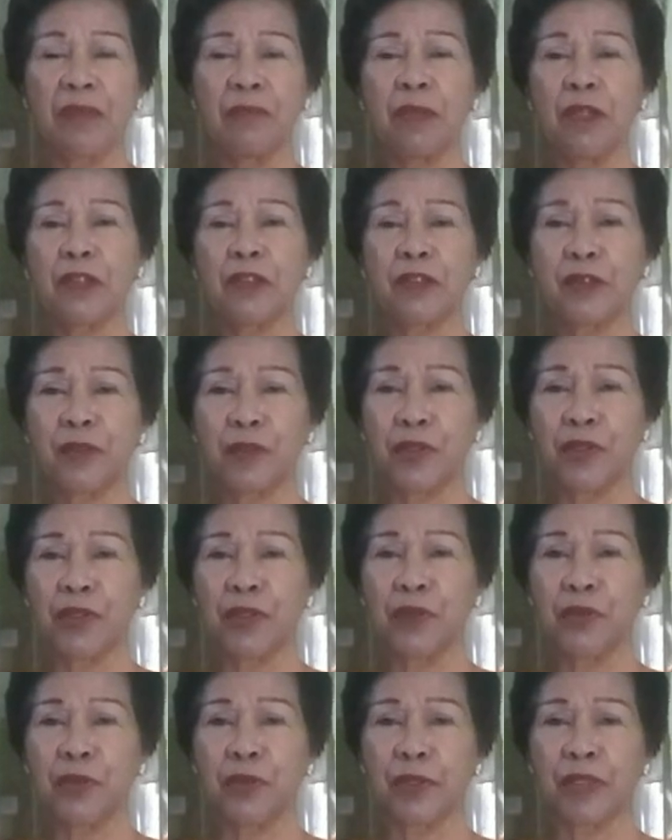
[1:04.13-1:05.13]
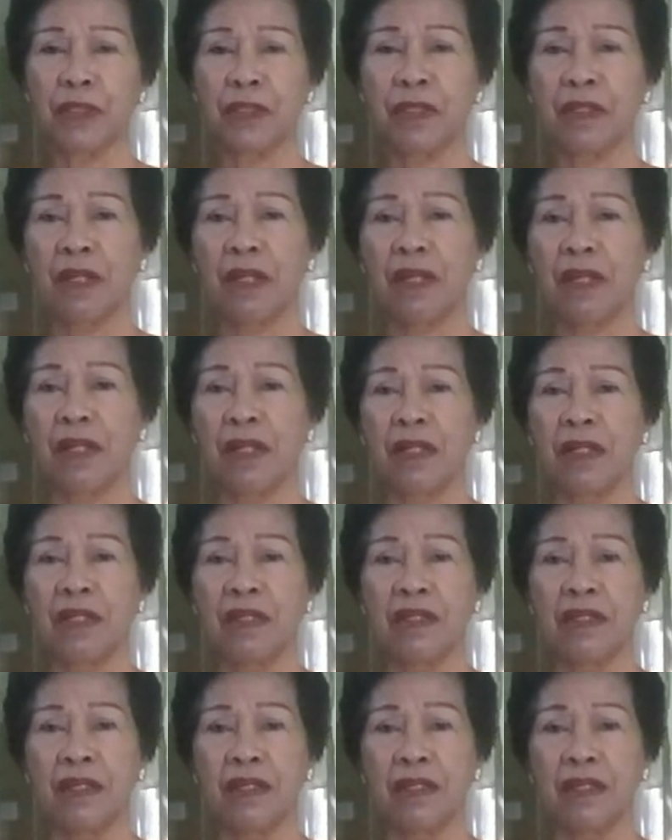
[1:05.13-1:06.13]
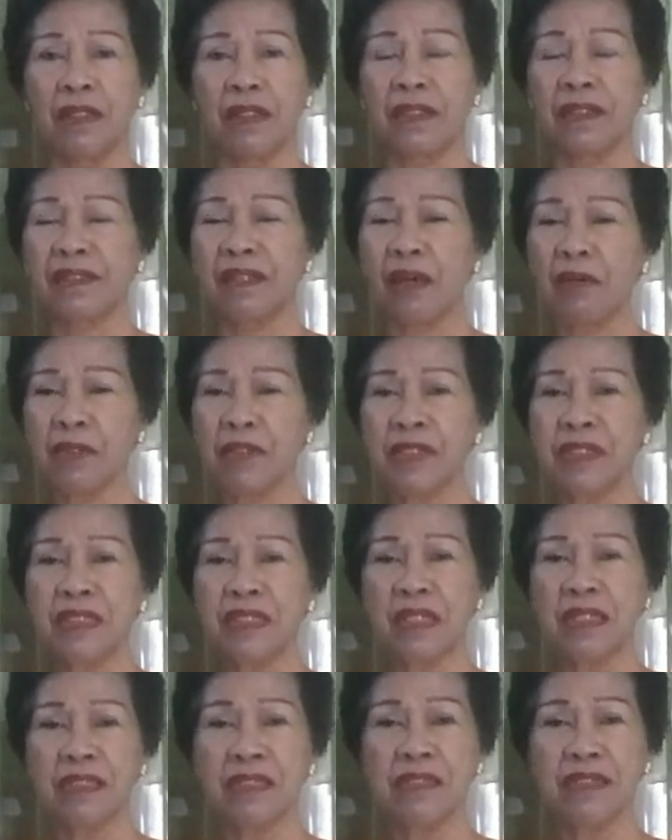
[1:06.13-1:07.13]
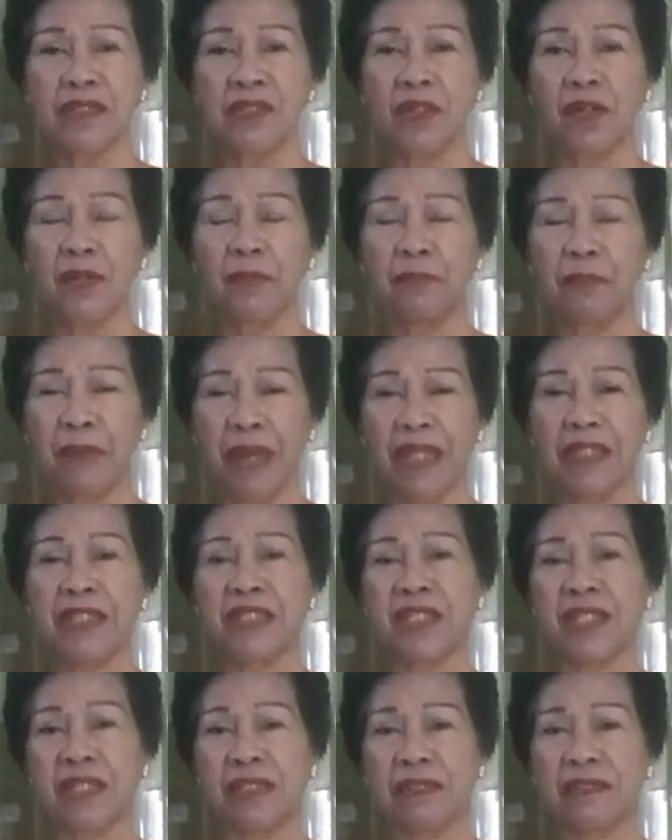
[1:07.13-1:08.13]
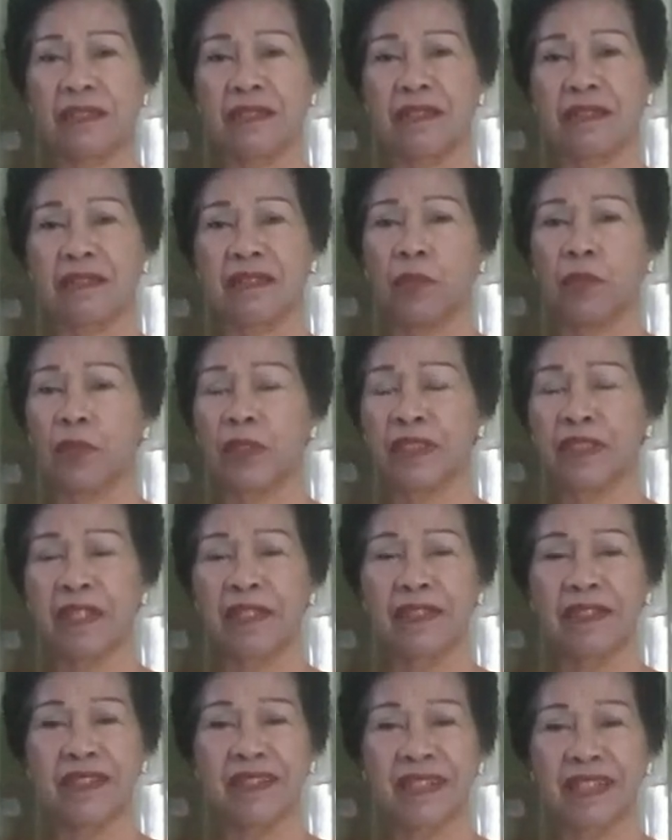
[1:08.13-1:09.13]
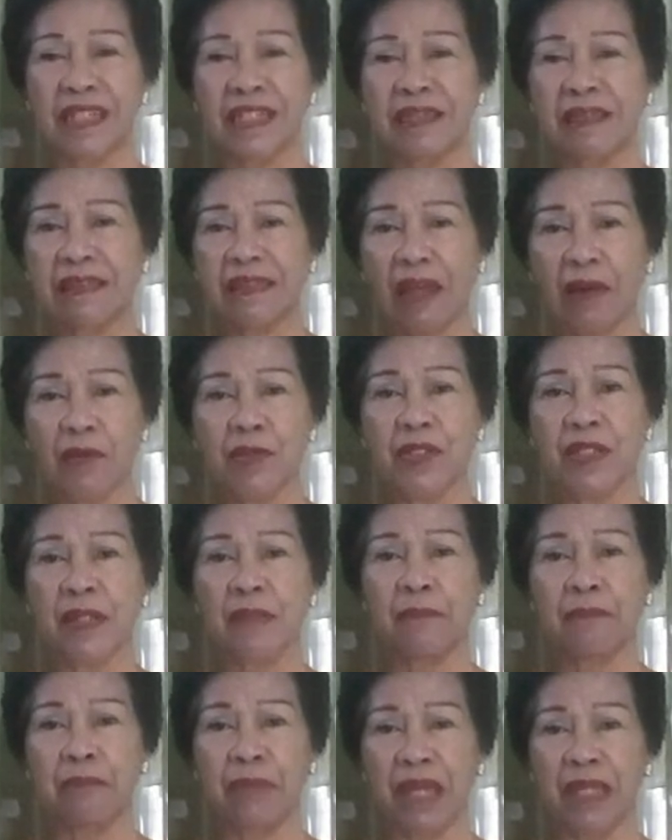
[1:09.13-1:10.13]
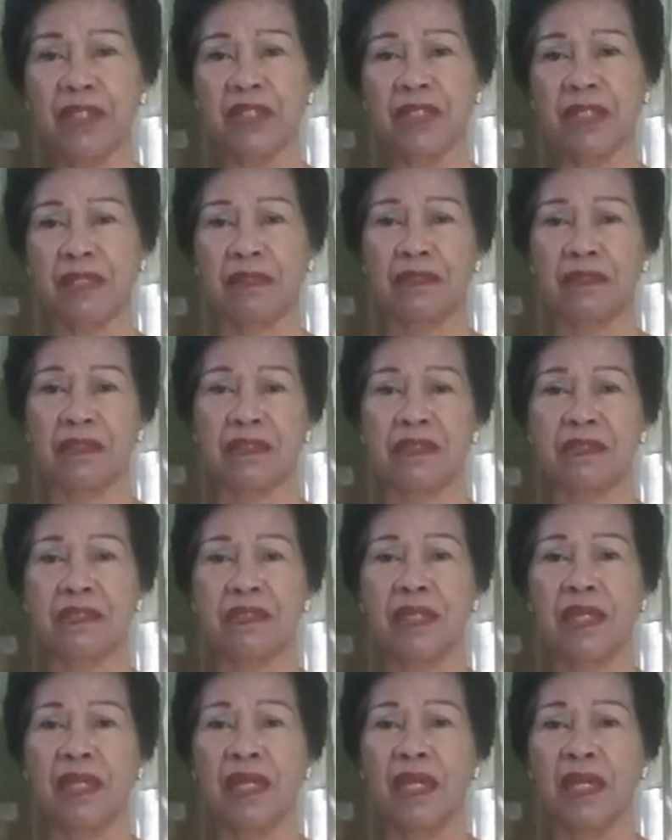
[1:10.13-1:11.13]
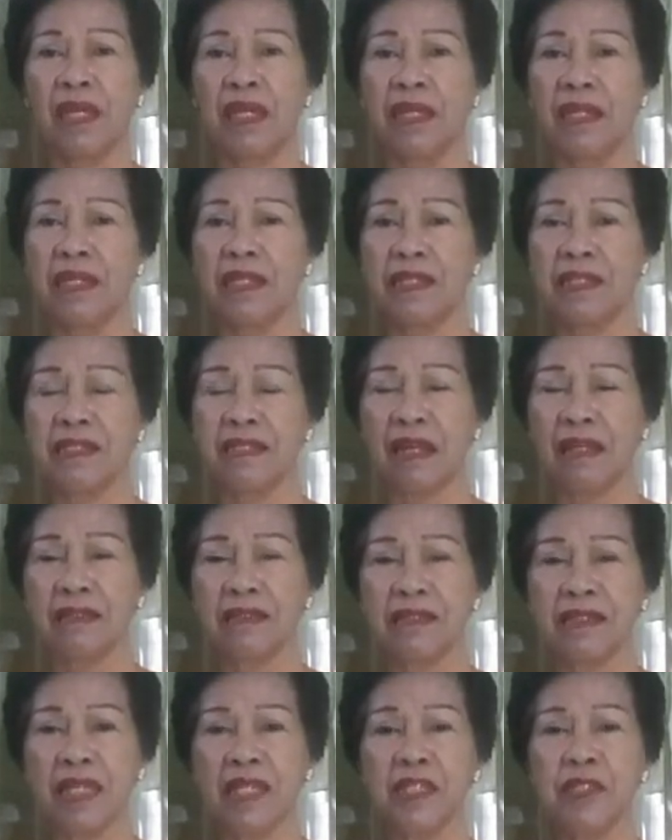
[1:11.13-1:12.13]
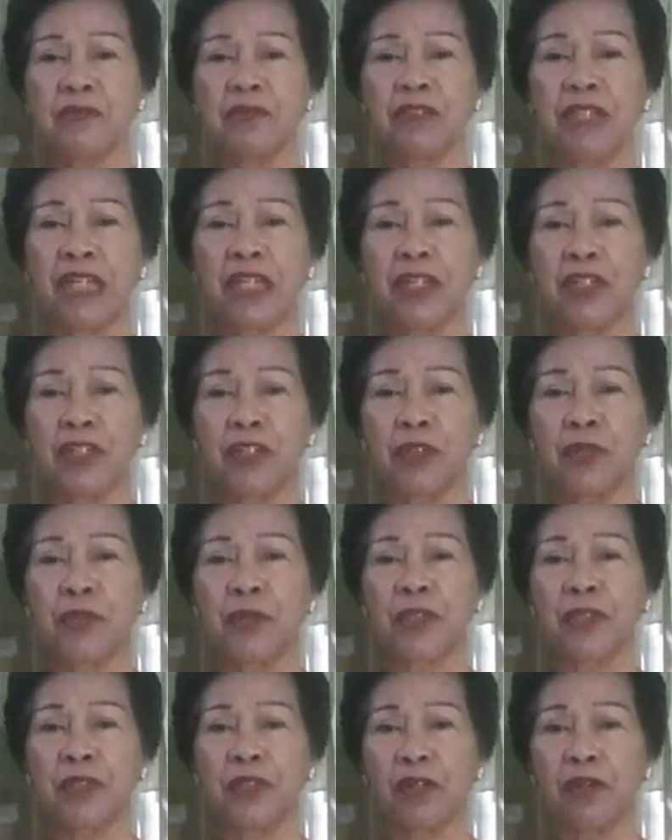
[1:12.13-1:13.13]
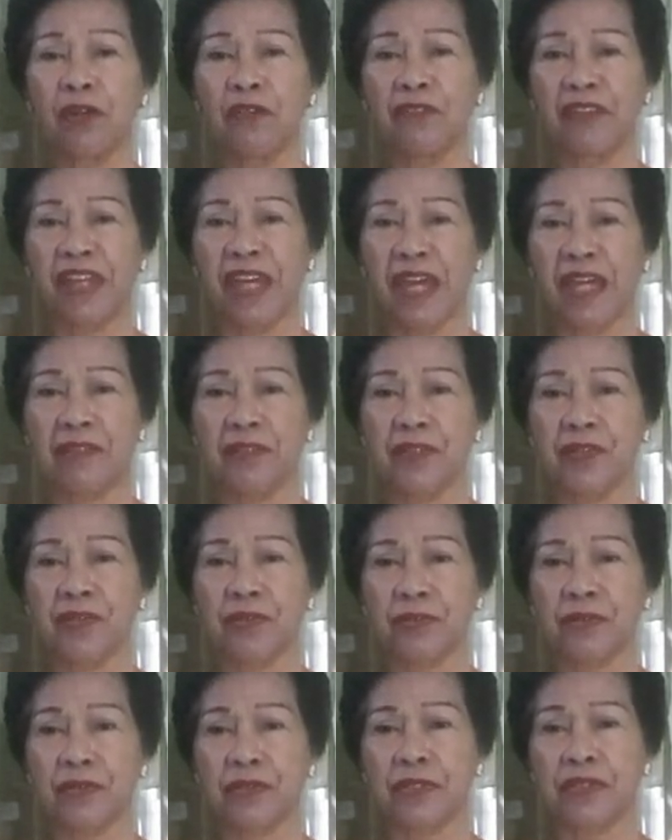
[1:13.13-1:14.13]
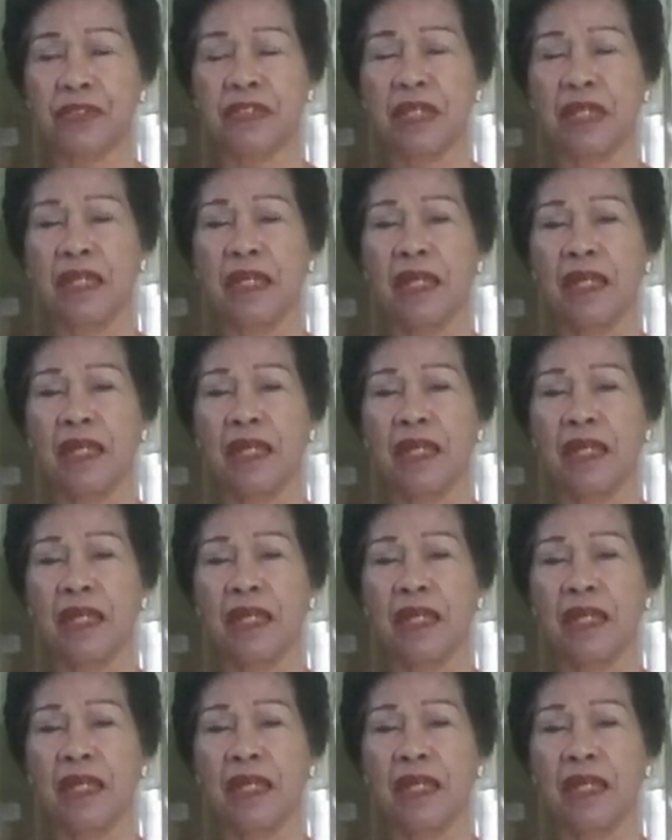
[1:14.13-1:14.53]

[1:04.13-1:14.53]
able to cure thousands of patients, more than 3,000 patients. He successfully cured of cancers.